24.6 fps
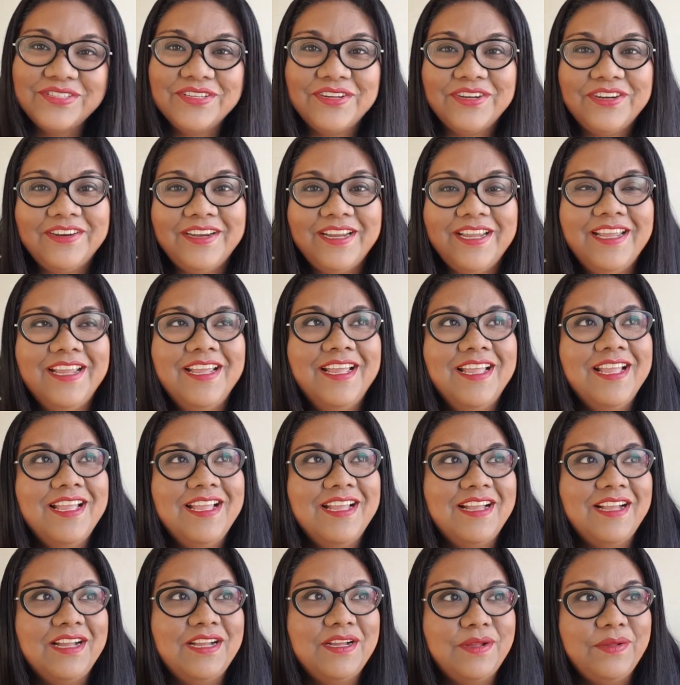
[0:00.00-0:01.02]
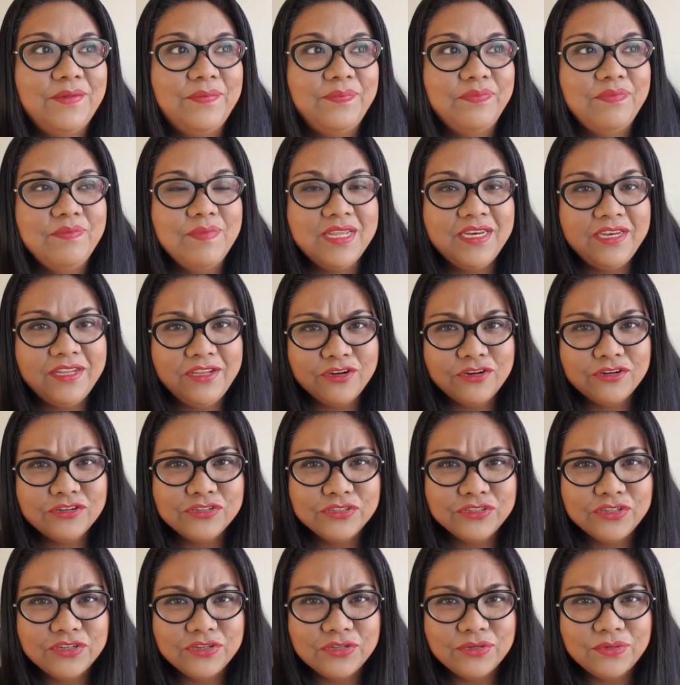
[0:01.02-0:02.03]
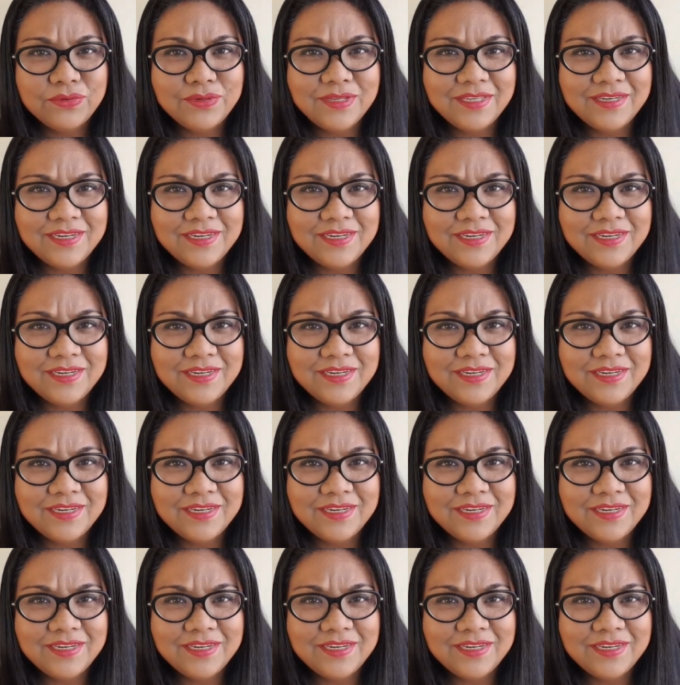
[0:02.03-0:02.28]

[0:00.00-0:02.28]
Sorry, um, many years ago